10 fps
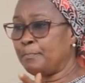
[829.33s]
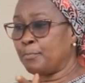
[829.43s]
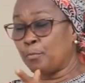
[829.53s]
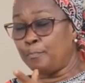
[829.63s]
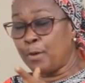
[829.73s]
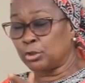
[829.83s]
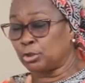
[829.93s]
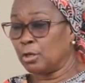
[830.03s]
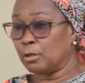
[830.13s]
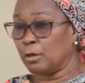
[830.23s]

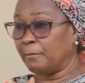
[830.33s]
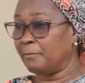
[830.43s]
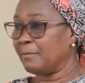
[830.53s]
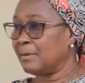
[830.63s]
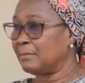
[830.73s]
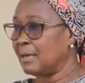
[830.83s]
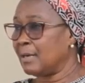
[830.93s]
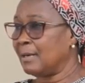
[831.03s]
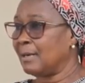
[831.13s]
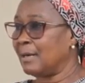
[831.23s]
proportion of
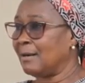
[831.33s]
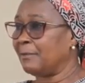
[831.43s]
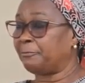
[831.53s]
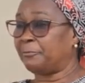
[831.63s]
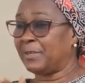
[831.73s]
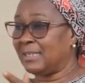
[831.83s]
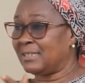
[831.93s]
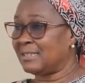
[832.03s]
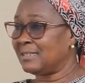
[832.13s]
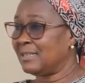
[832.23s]
our
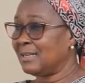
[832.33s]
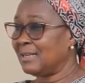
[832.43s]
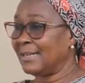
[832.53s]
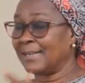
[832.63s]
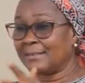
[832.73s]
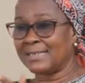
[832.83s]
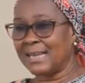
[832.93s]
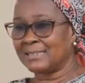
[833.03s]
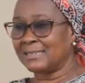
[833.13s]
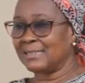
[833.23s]
feed
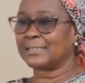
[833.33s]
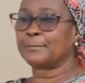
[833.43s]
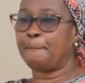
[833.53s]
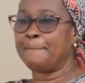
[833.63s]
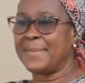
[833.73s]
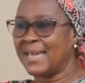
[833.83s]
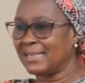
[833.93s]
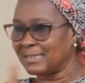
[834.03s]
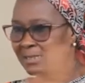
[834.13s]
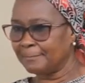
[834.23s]
ingredients is
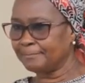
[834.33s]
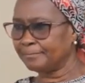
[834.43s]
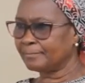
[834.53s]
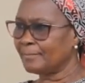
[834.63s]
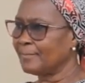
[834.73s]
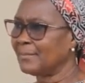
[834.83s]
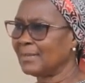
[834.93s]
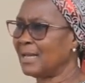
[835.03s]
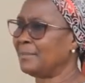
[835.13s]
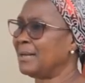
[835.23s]
maize.
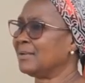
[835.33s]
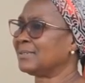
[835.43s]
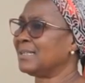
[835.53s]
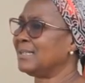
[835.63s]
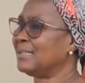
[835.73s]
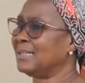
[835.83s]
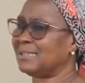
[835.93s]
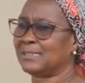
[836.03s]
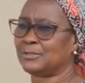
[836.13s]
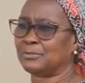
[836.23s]
About
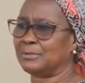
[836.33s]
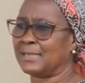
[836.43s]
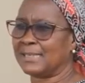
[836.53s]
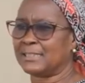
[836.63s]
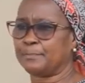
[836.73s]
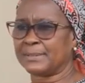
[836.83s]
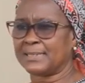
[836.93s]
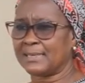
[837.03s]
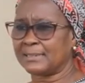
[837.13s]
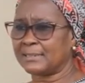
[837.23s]
80 to
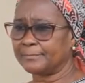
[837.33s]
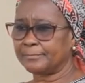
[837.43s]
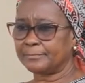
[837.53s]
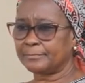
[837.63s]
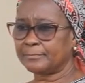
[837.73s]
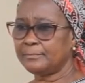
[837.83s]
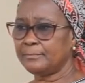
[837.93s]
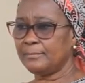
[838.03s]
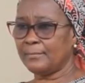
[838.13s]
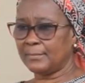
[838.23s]
90%
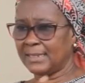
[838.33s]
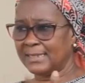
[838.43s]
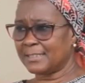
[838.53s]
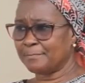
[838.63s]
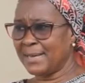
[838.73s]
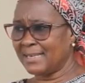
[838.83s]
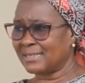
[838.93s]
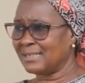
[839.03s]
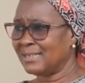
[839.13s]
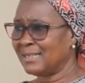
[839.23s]
is
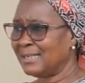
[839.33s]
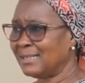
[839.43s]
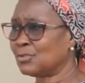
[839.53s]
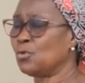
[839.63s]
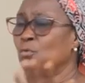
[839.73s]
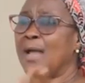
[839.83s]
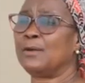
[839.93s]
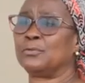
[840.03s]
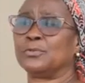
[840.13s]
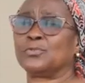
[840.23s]
maize. So why
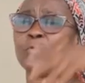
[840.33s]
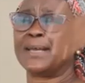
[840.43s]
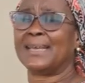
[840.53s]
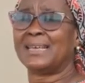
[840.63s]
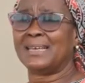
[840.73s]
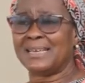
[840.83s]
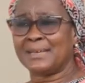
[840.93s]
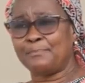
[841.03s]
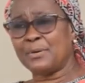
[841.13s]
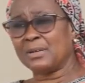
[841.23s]
would we
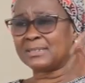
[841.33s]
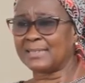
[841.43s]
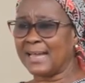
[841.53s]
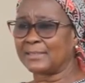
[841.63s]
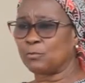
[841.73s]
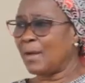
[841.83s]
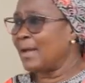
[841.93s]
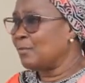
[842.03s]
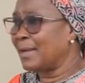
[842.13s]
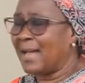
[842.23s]
import that
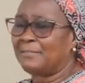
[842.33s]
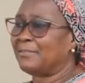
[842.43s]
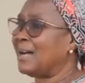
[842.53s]
when we have